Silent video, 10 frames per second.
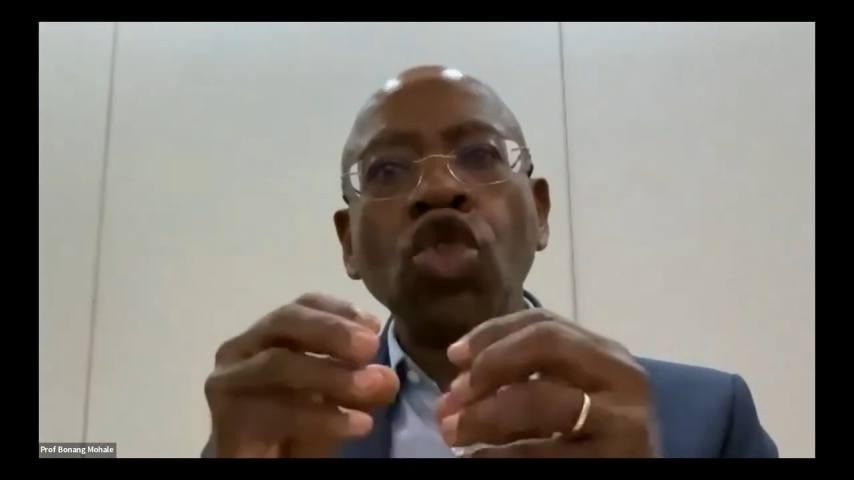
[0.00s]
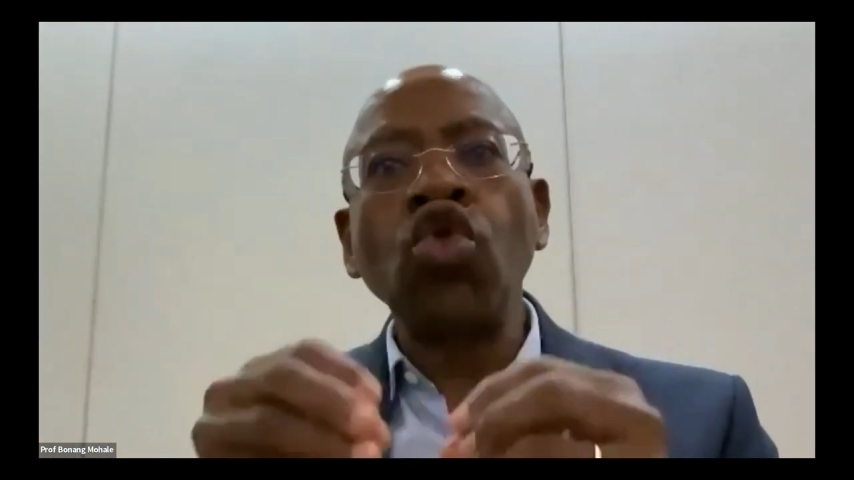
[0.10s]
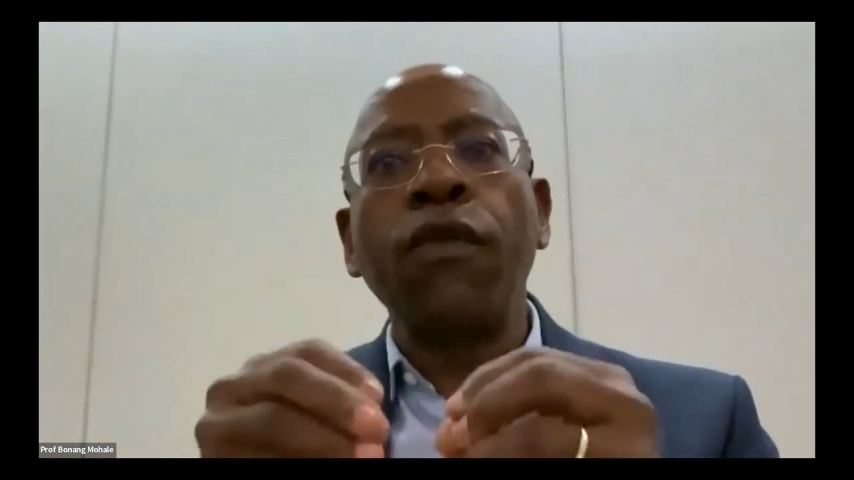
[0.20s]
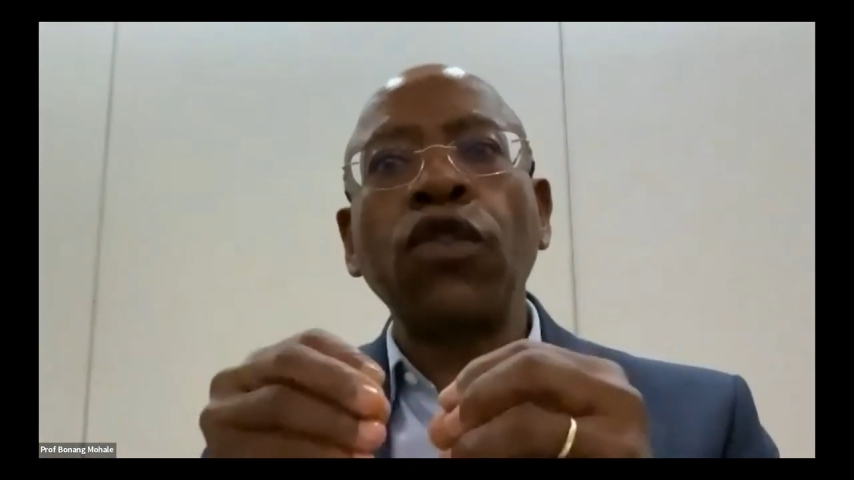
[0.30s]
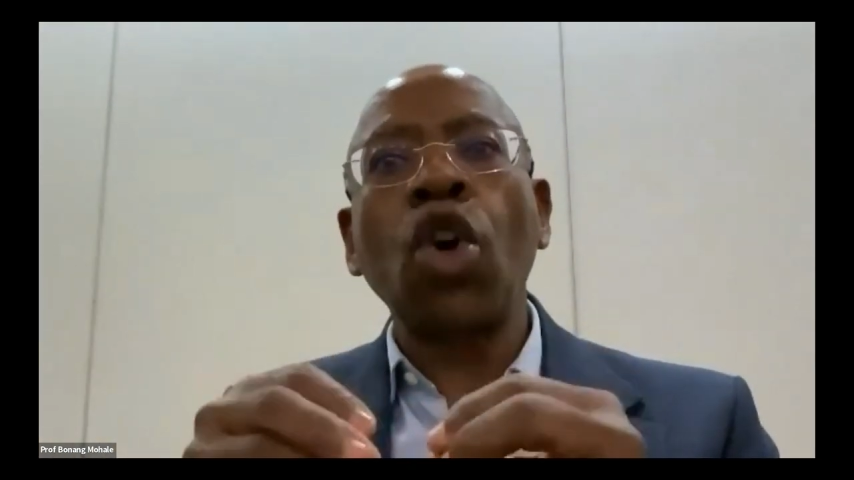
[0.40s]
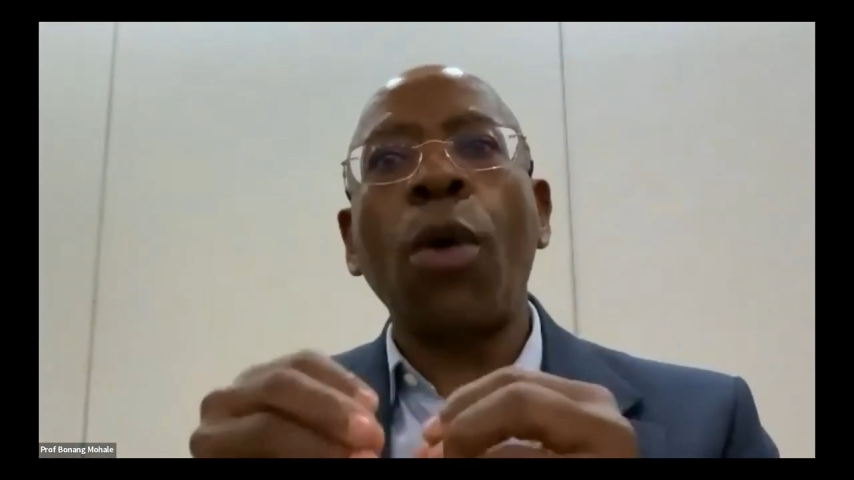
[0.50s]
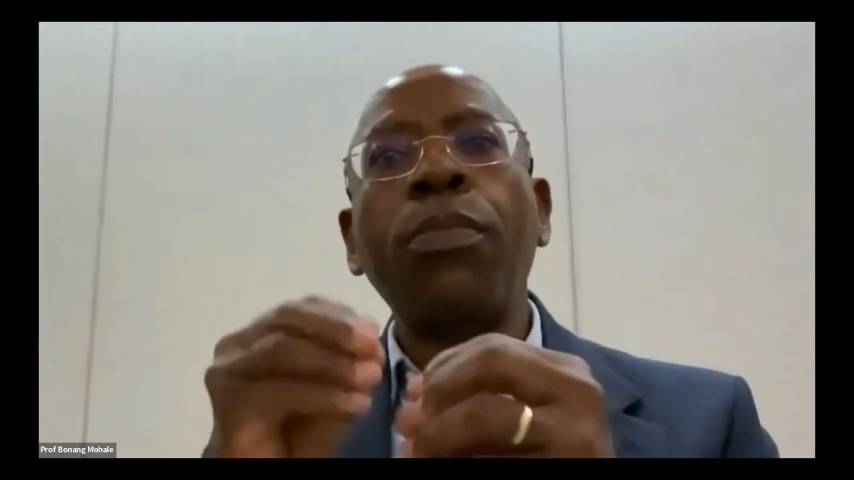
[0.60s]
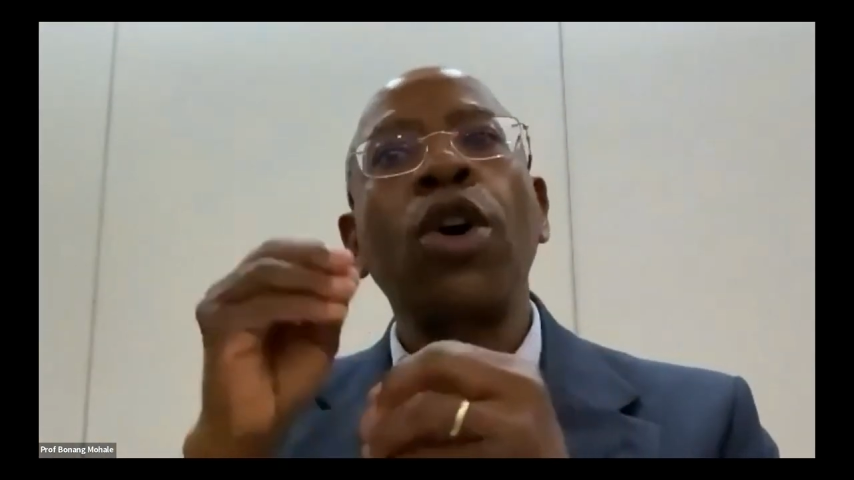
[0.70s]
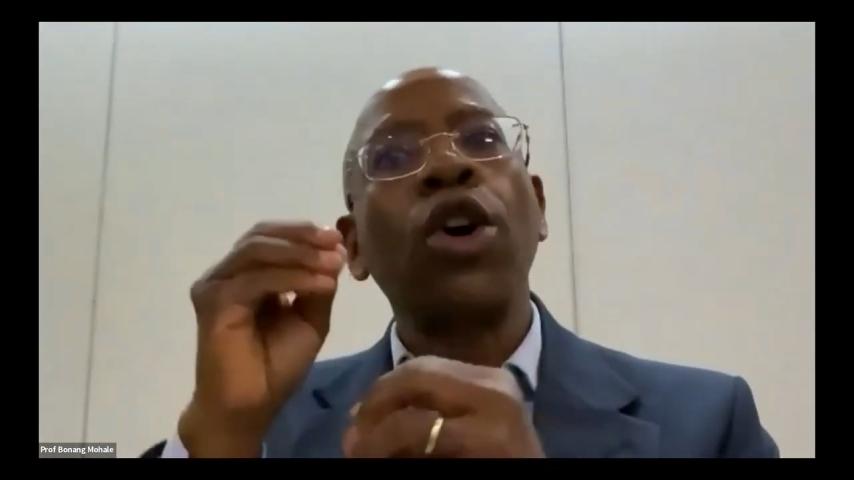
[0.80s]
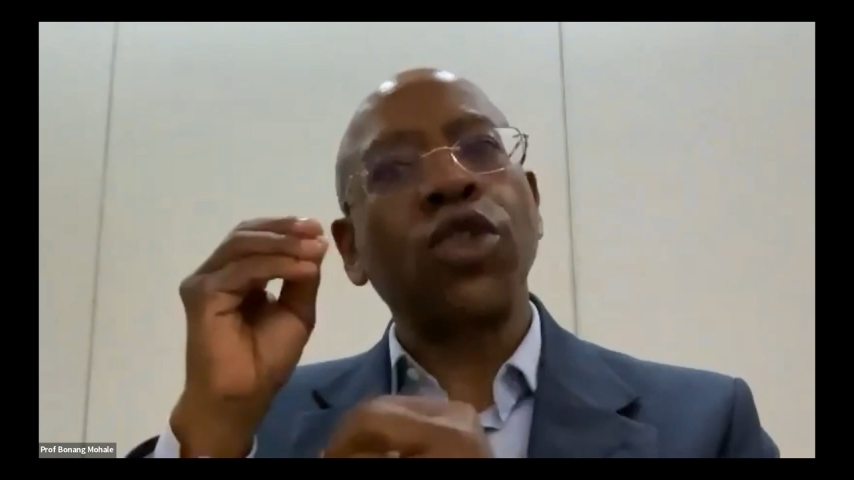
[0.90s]

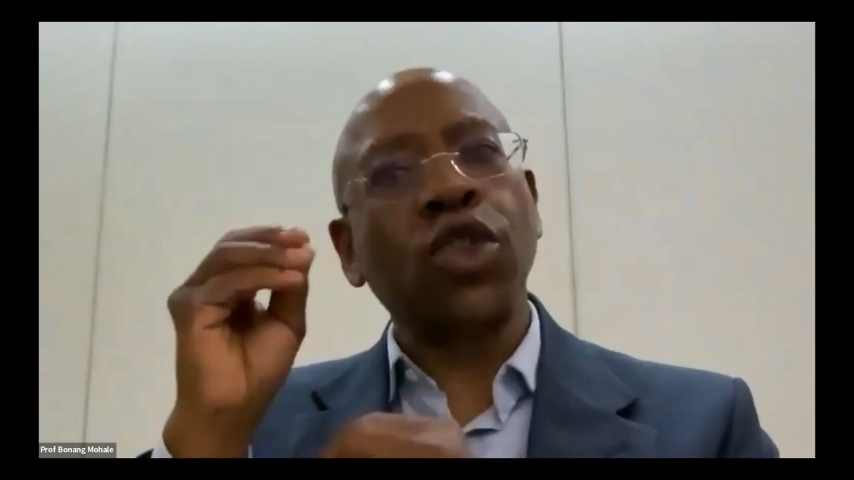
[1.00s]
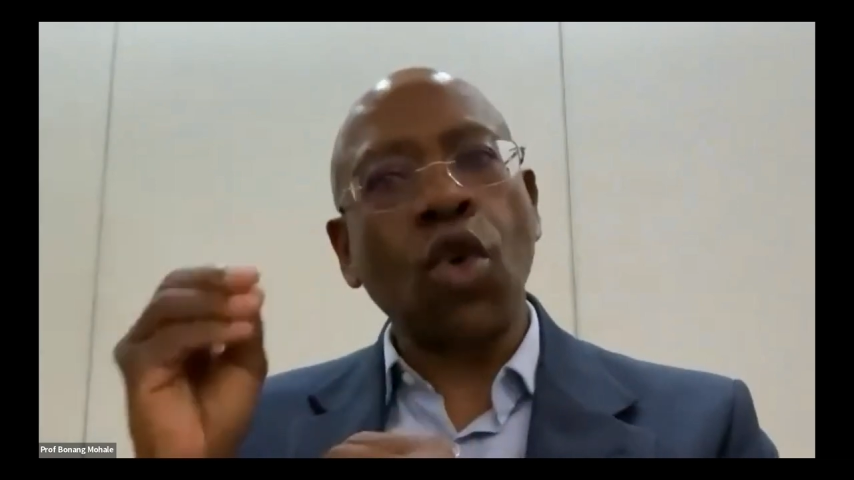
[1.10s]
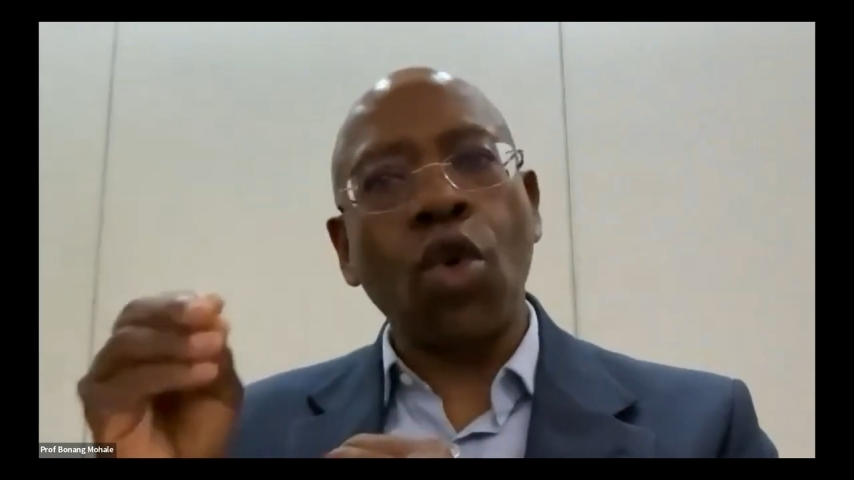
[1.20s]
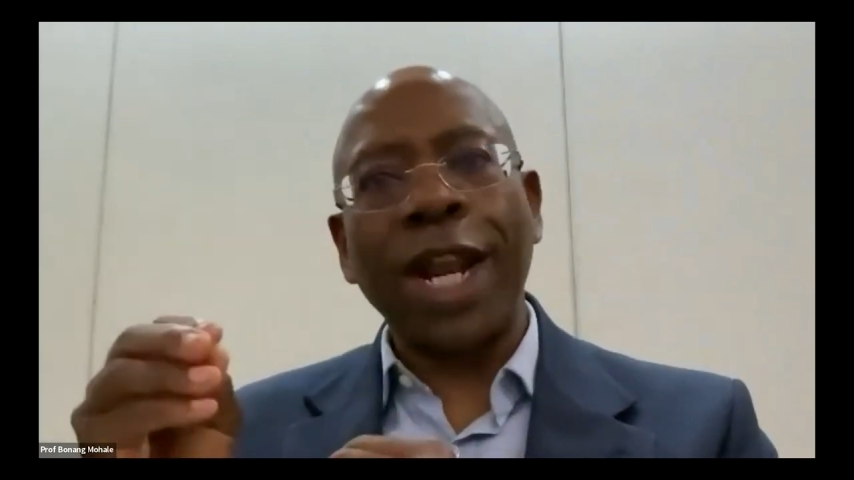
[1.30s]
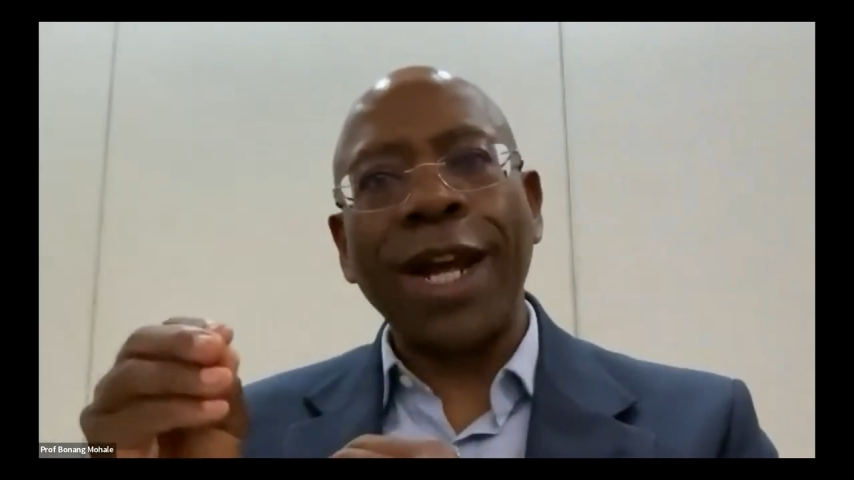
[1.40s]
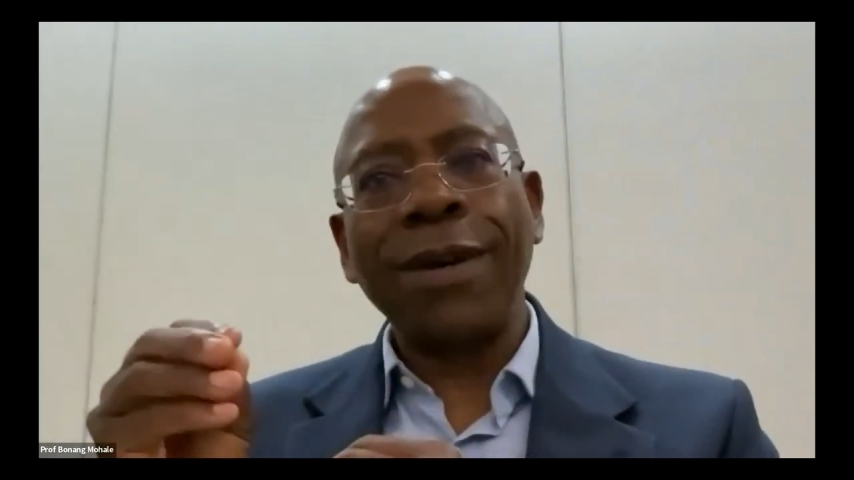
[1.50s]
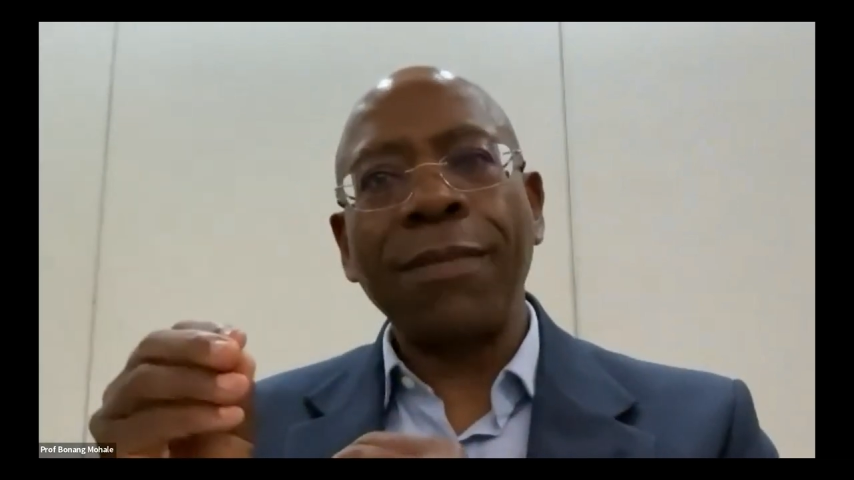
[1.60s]
rooftop solar.